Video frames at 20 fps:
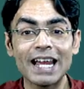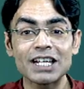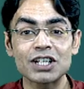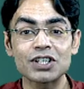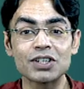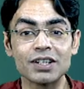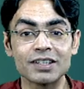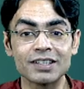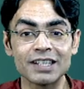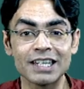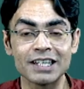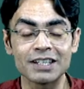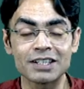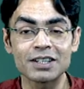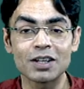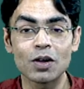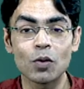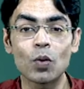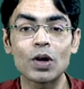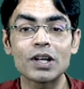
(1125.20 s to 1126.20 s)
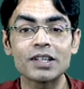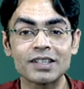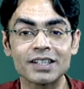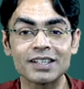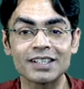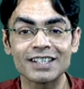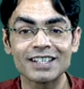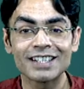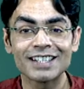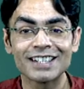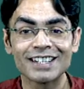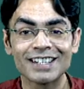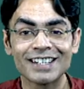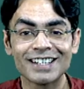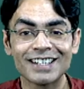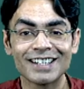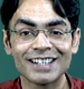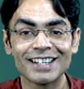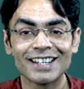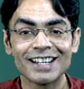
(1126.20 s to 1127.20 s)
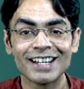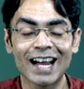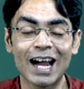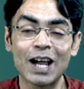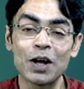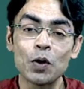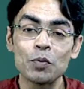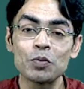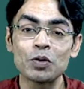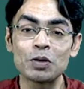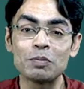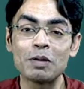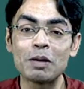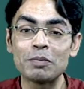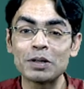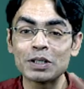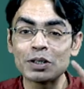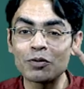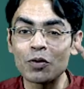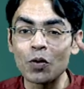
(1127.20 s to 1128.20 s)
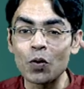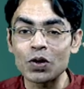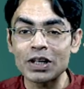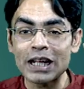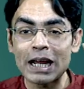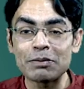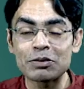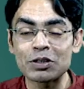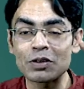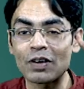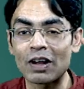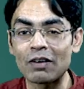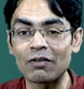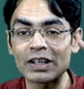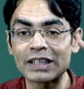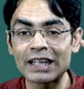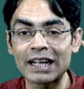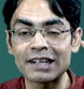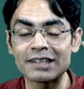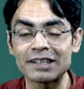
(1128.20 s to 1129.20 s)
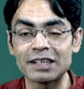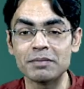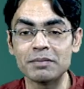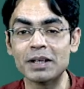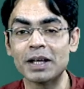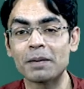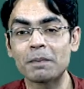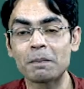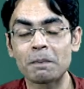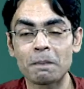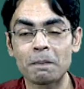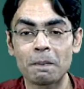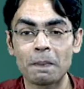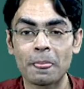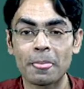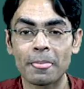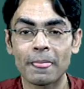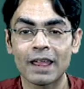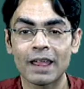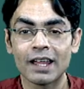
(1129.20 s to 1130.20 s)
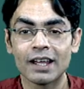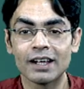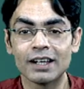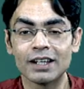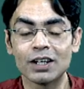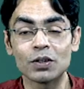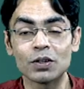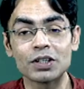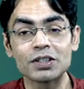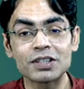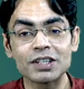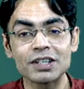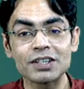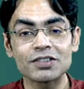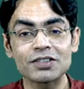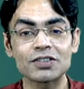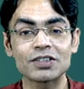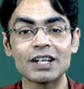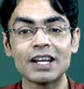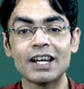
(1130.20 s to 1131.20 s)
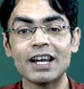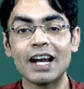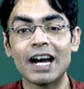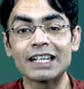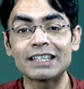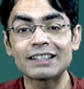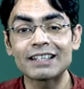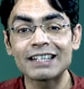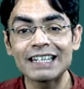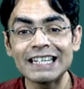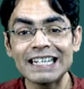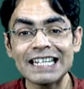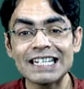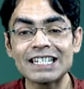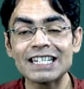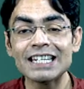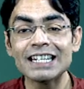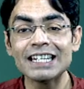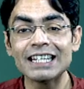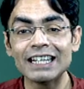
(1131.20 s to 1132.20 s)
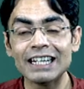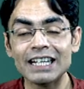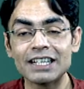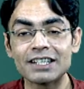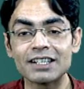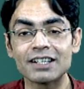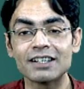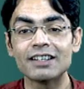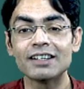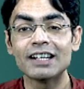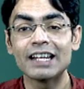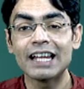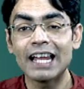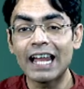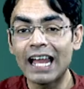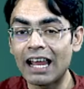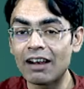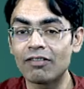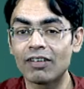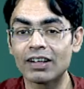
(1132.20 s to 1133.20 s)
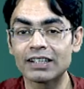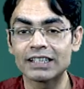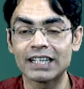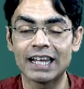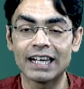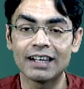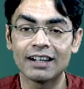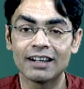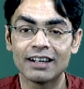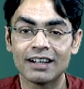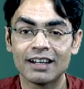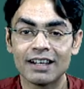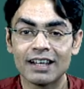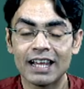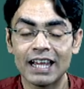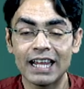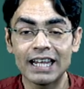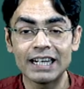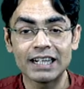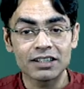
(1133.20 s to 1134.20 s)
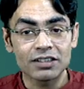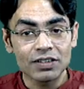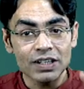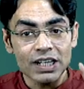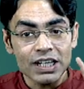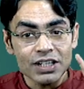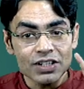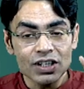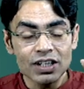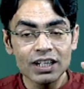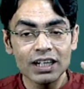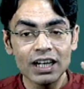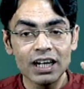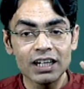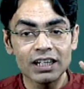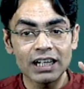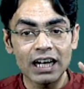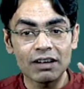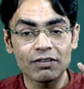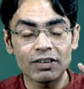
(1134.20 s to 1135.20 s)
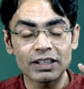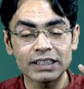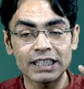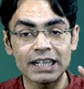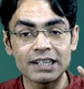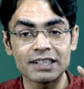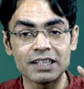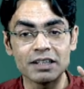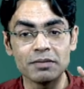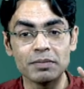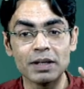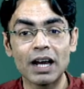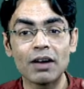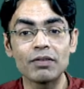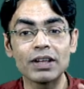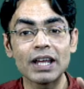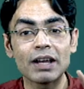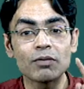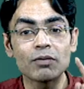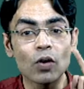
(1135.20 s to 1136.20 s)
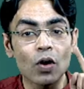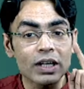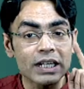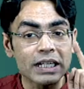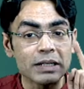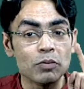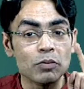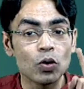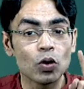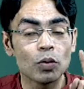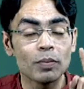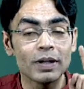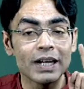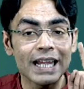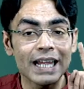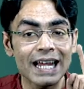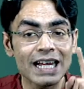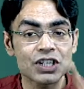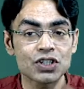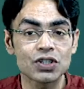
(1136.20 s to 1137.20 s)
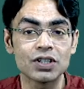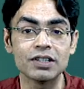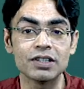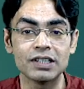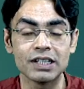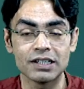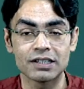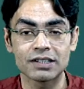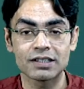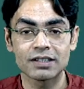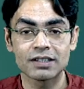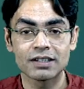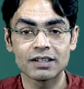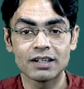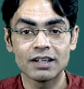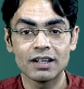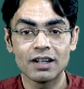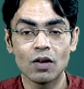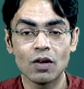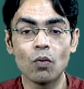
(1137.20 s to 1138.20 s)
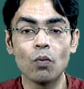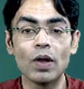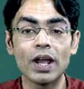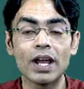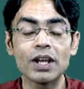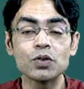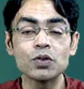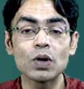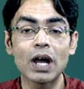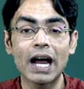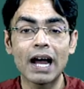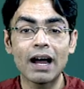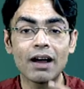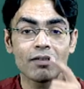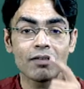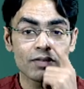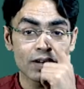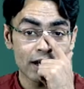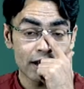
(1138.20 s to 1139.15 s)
disease, what is it? I hope you remember the 4 types of alpha thalassemia. Now, this is a 3 gene deleted alpha thal. In a 3 gene deleted alpha thalassemia, we have got hemoglobin H disease, where you have,